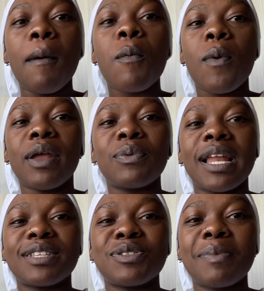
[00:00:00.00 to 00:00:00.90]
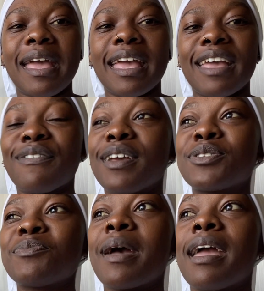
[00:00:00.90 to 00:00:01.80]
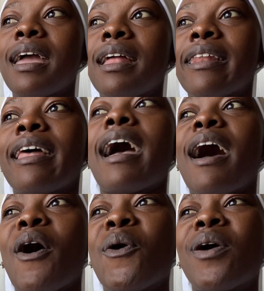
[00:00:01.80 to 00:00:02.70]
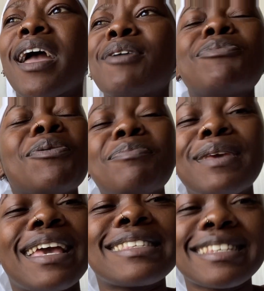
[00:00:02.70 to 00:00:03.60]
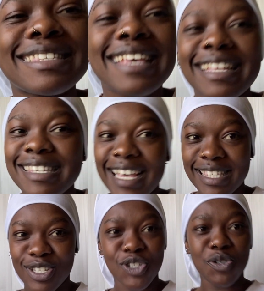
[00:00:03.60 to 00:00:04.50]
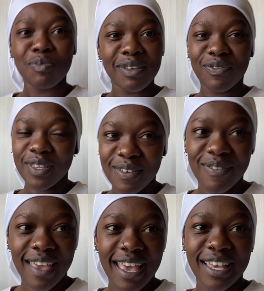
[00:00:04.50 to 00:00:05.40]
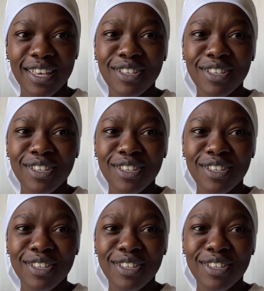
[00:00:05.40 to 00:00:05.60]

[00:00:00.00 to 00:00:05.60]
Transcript: When will I do my hair? If I do my hair now, it won't be as exciting as it should be for the vac.